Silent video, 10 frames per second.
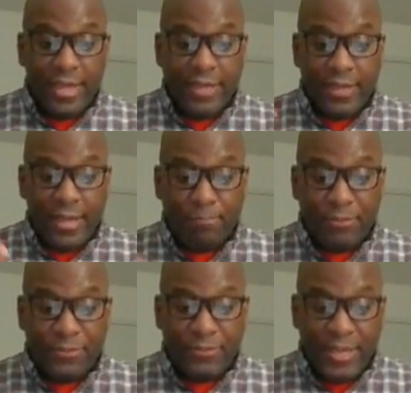an
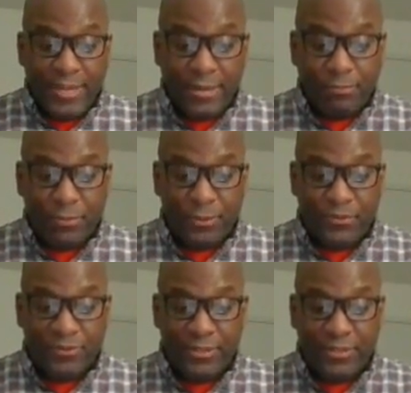empathetic
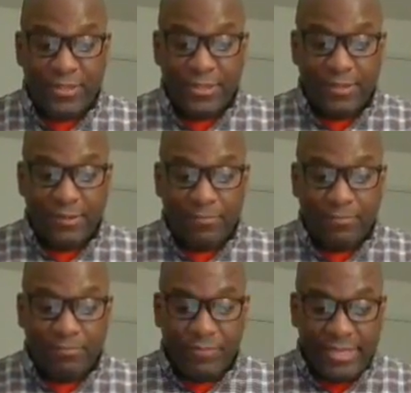person
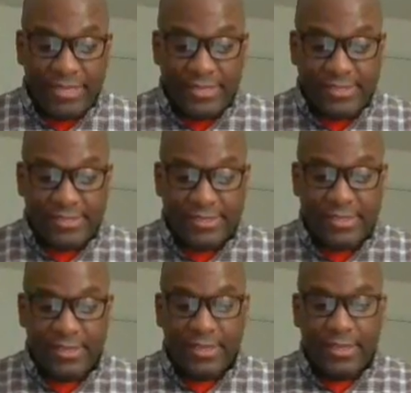means